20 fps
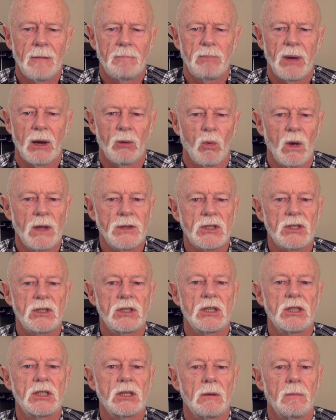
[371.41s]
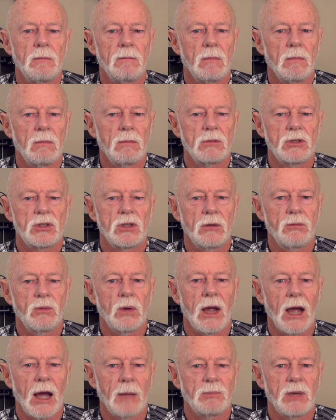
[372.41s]
But once this
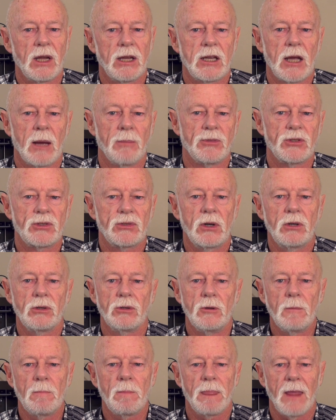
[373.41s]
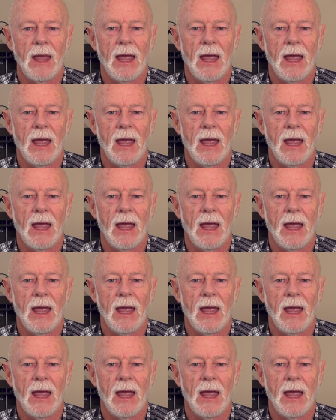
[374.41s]
software update comes through